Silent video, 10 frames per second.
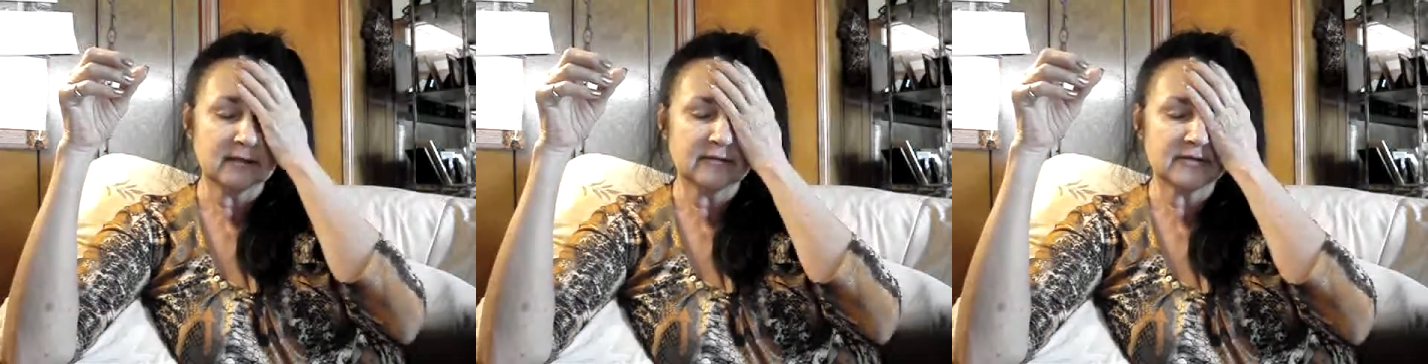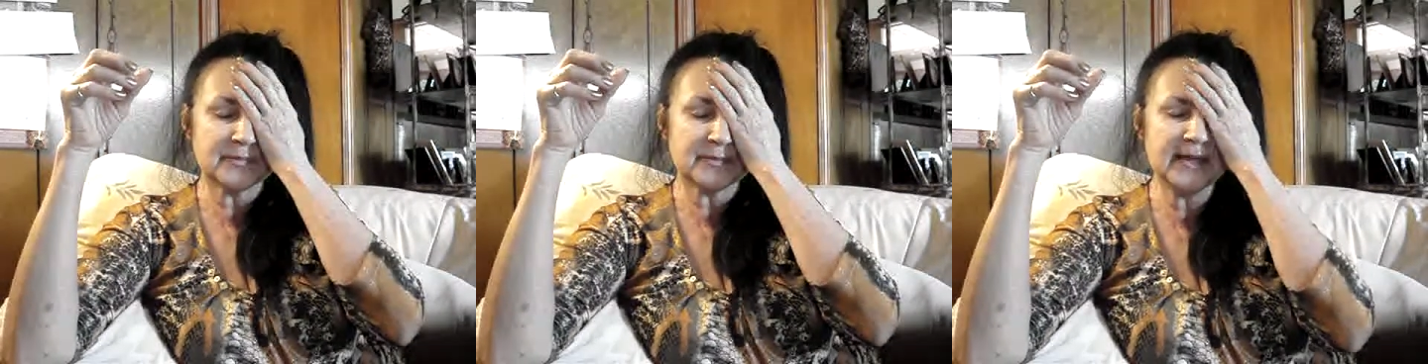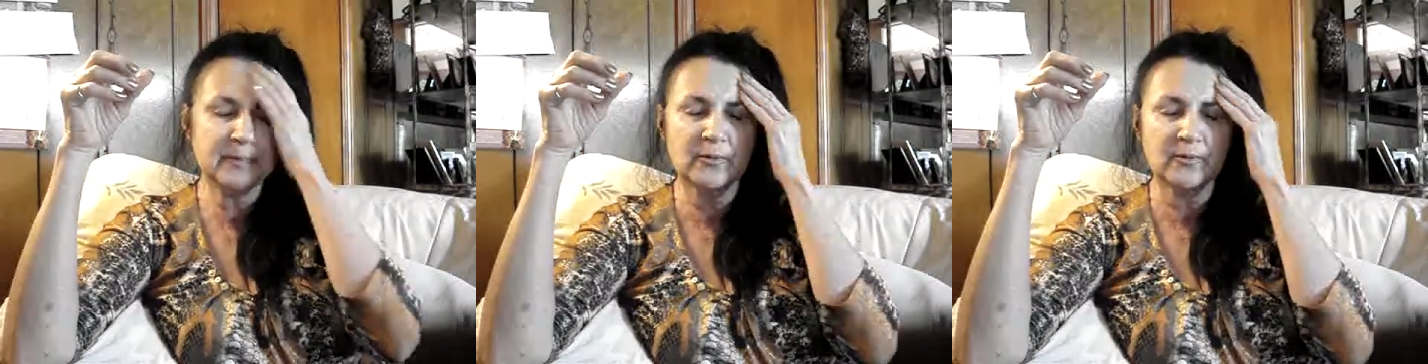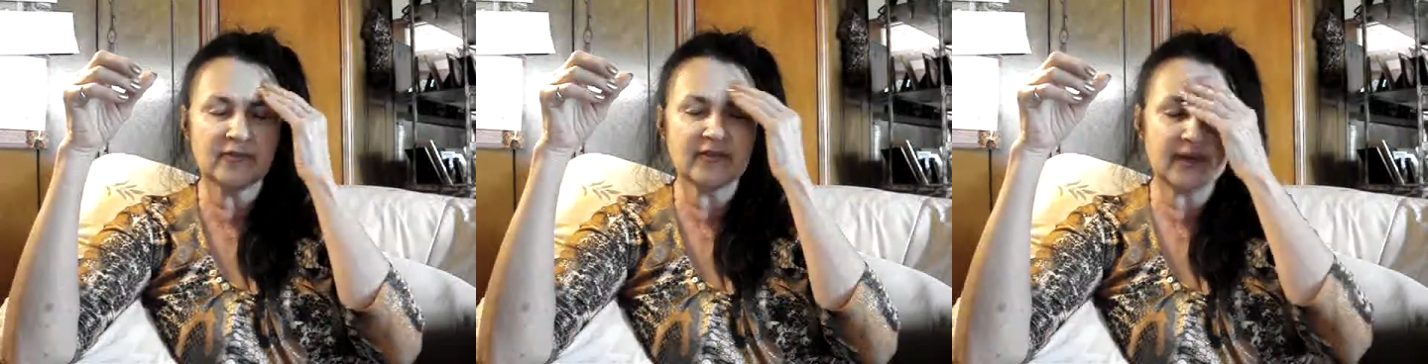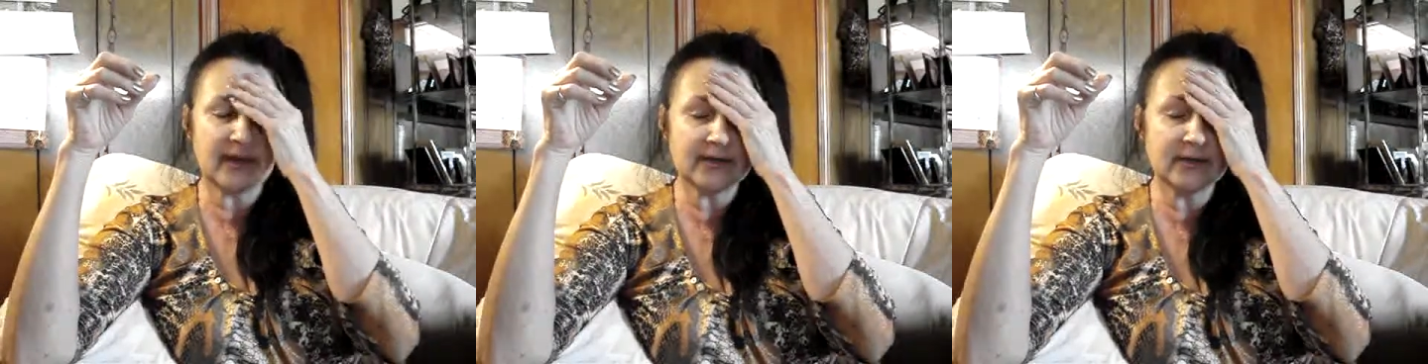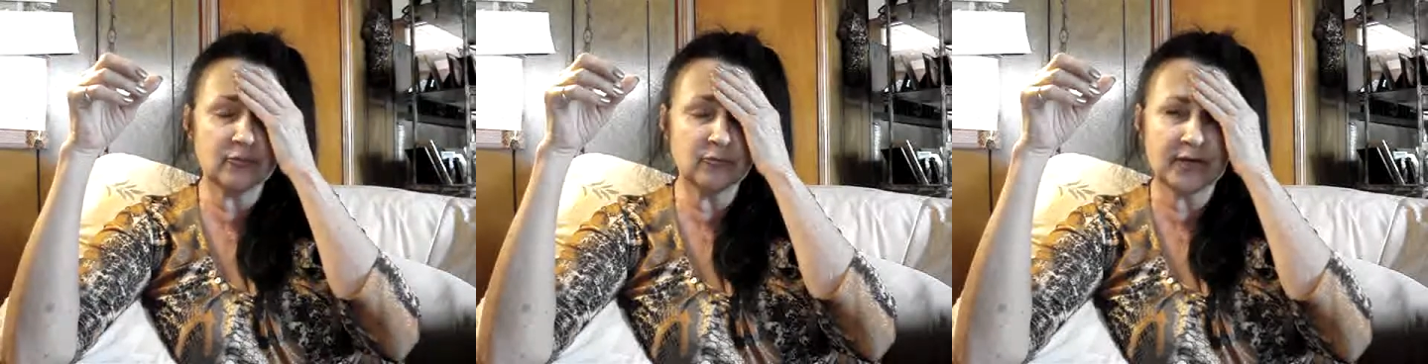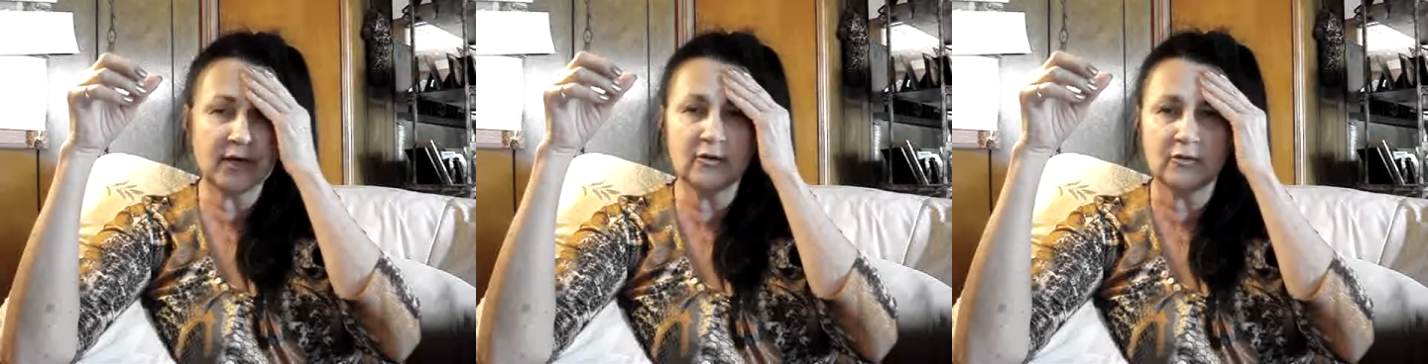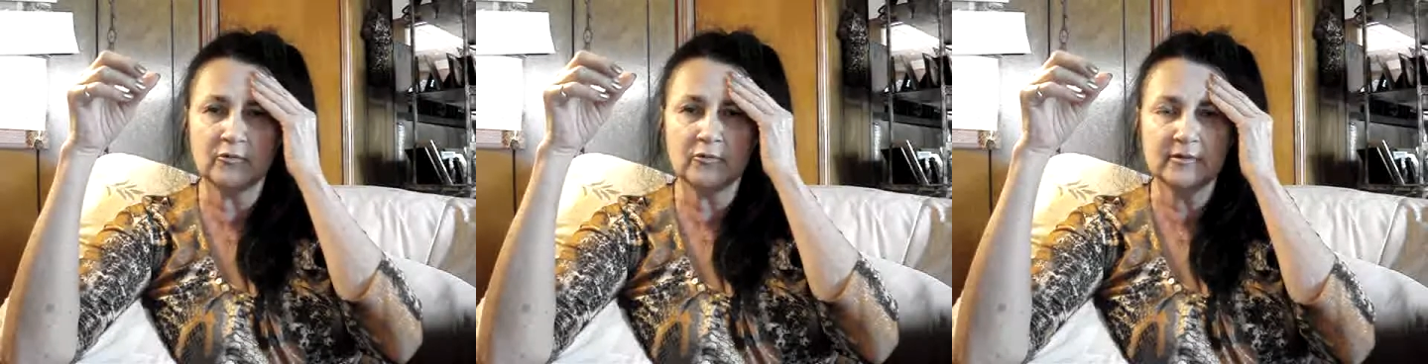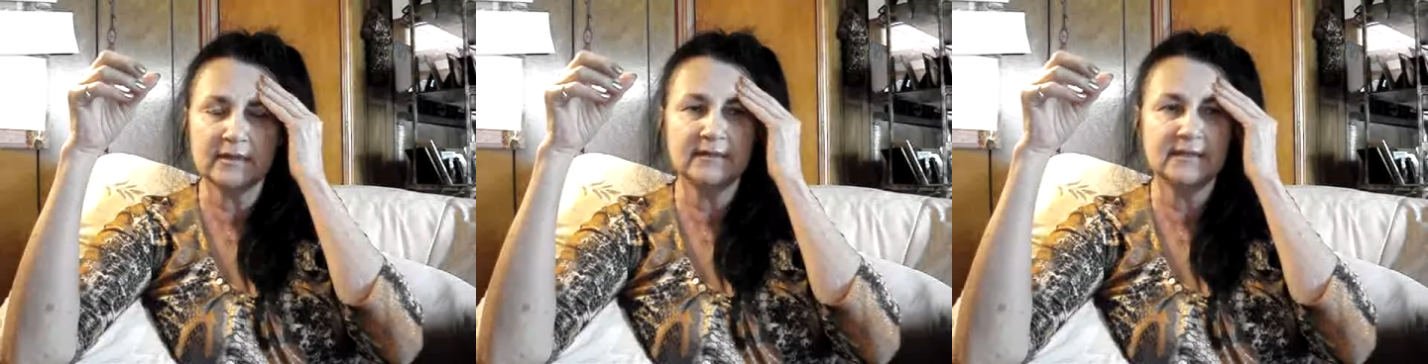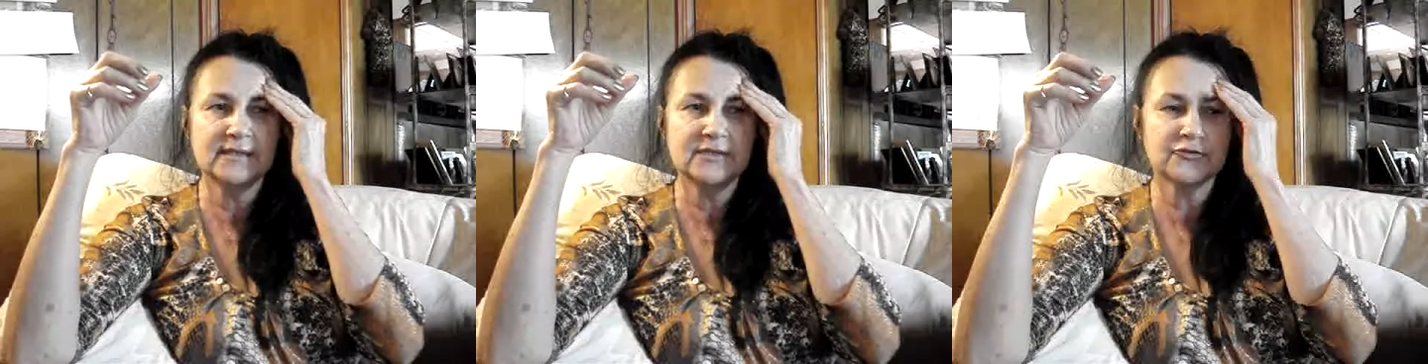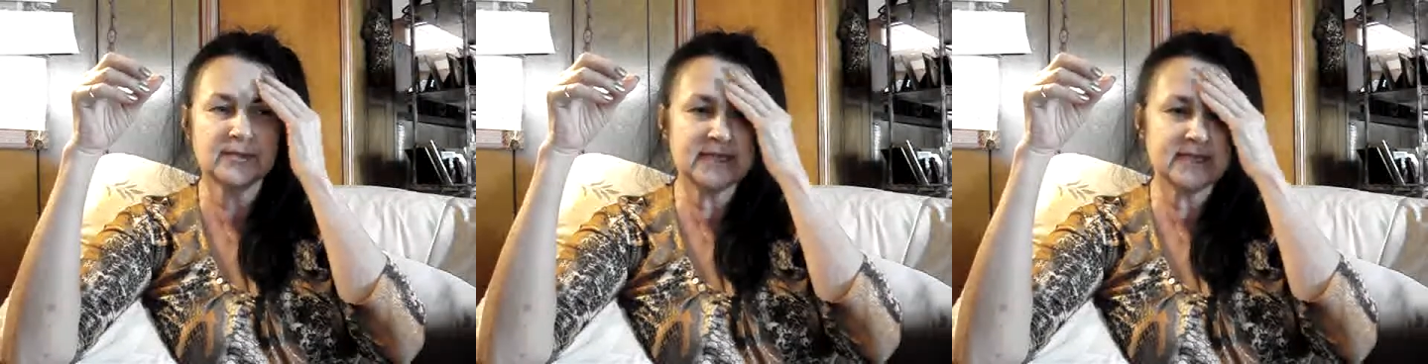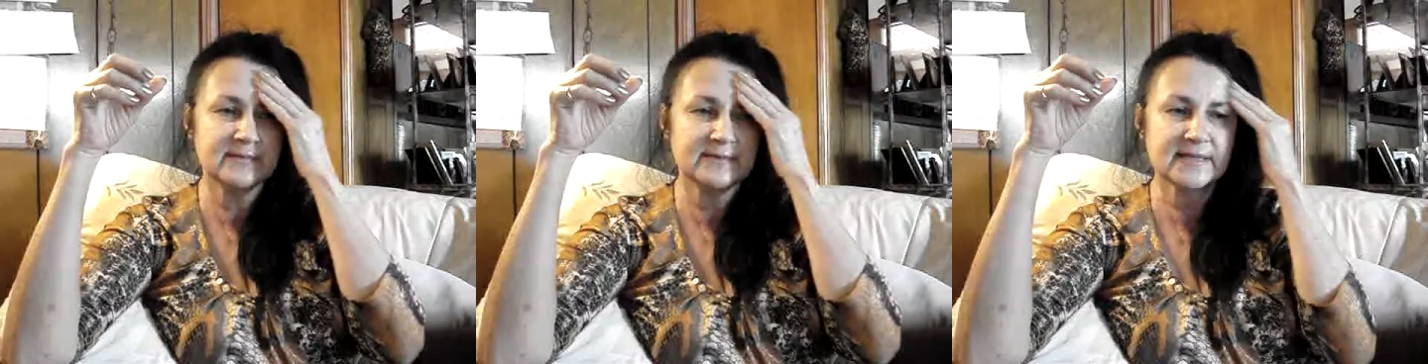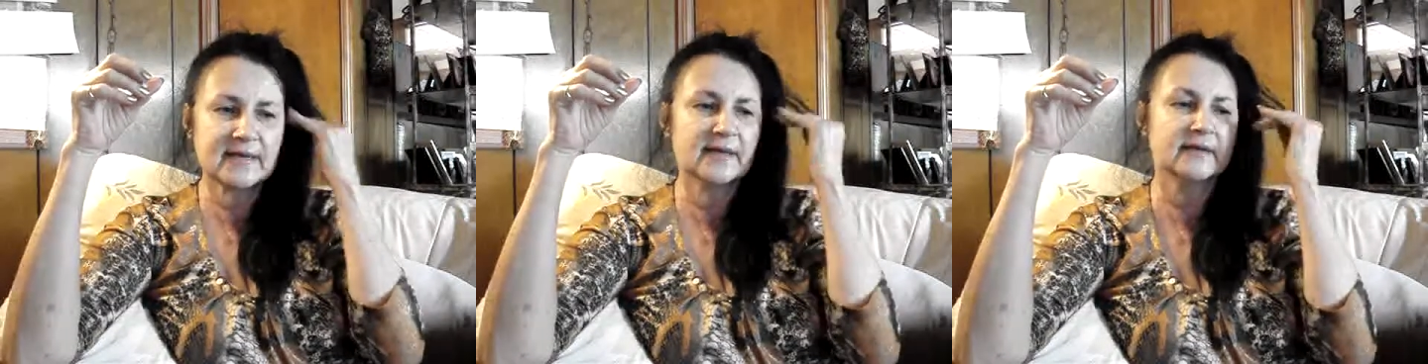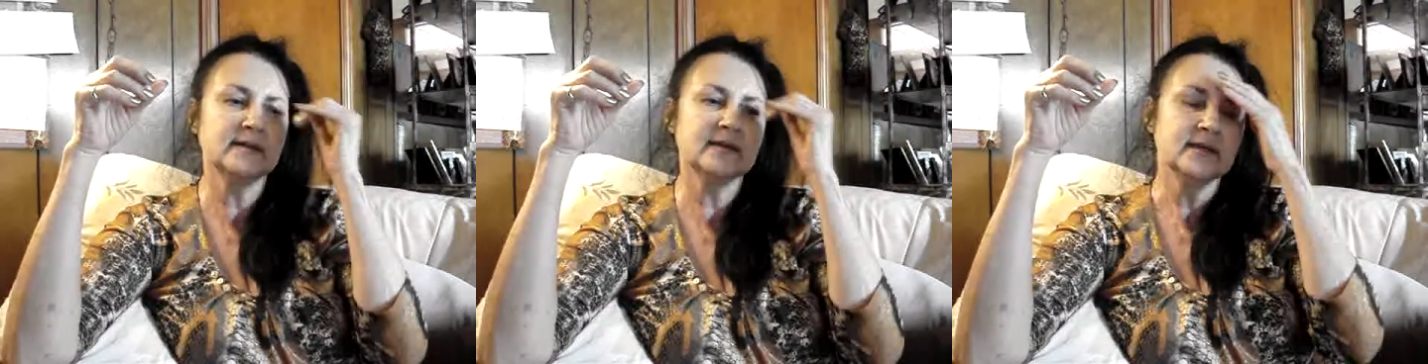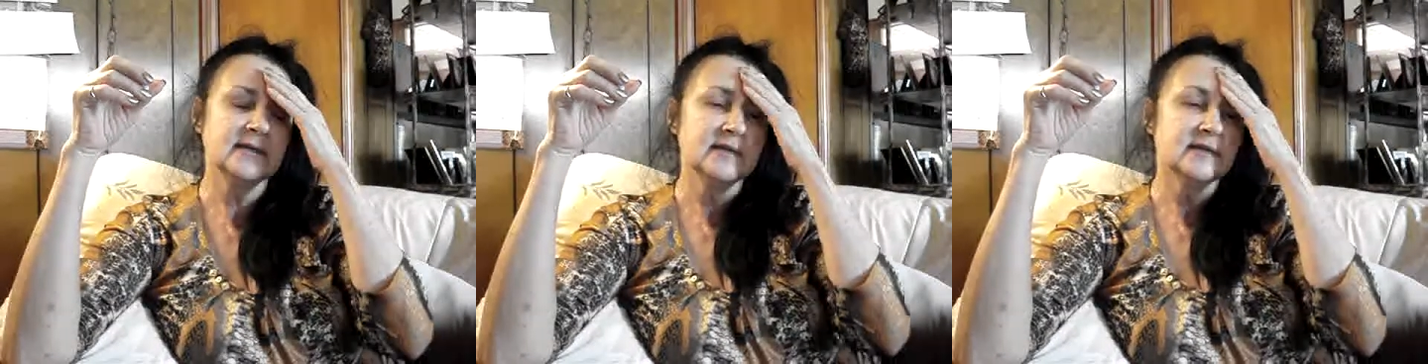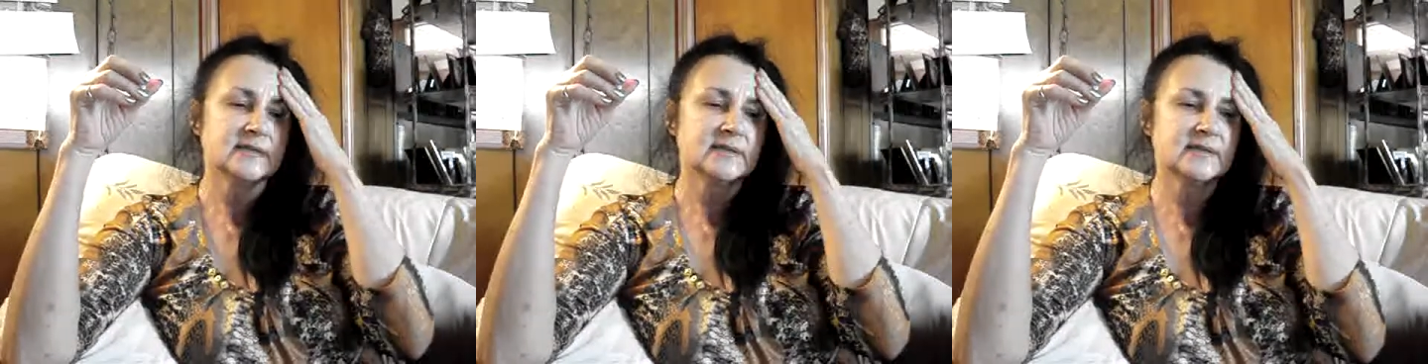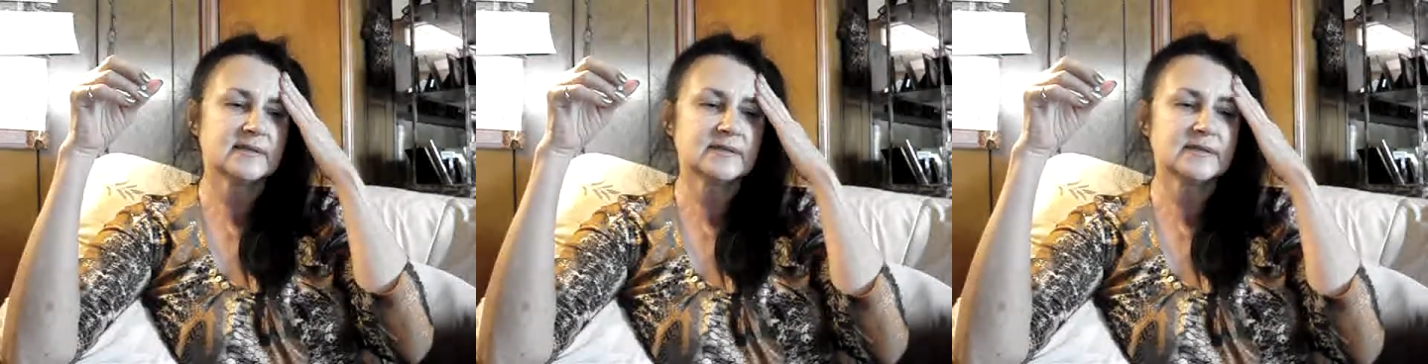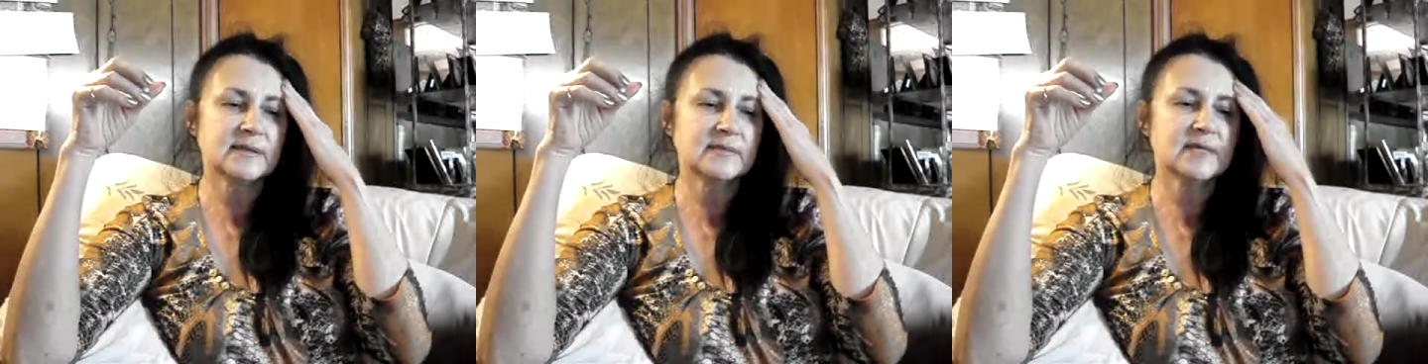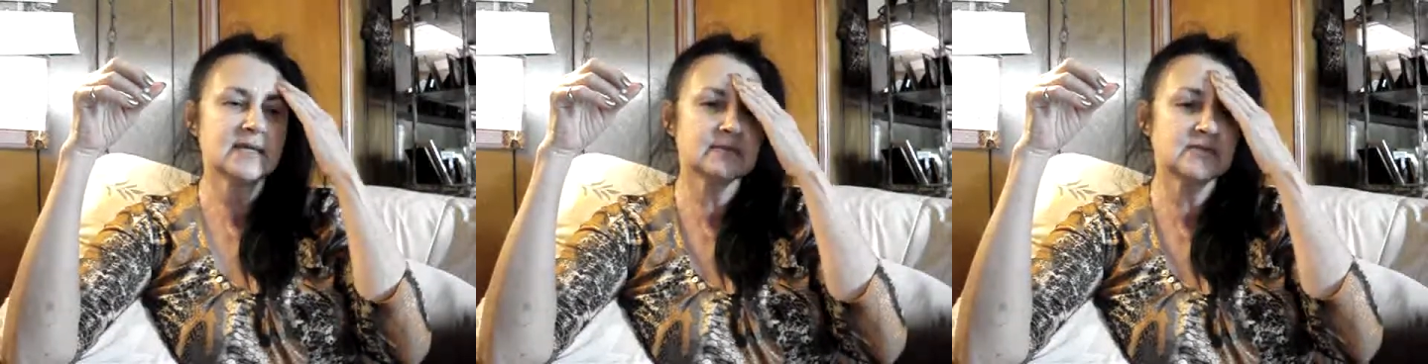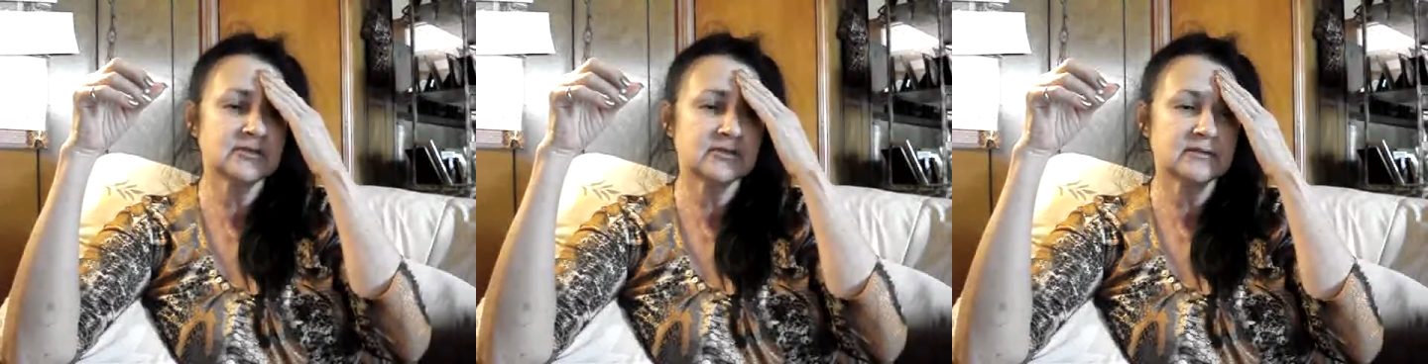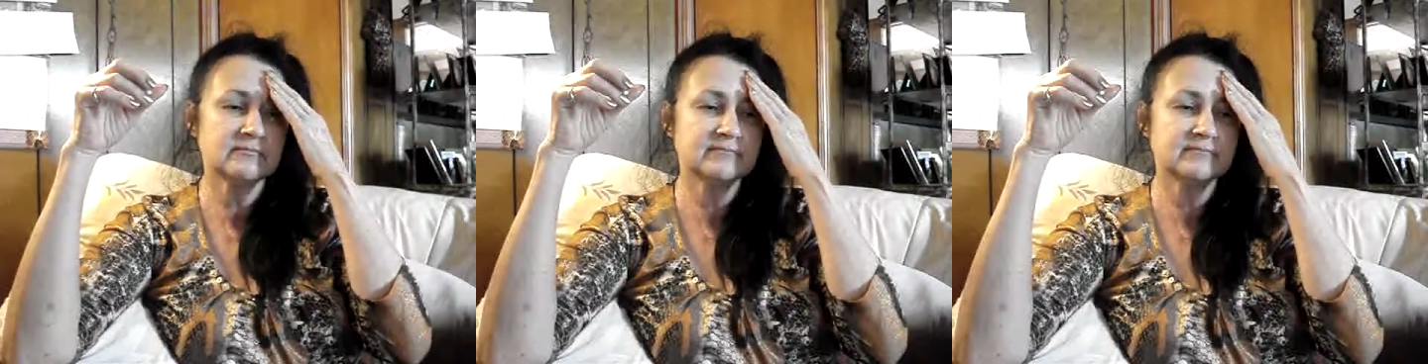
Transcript: there's people that I don't know in these dreams, and sometimes you're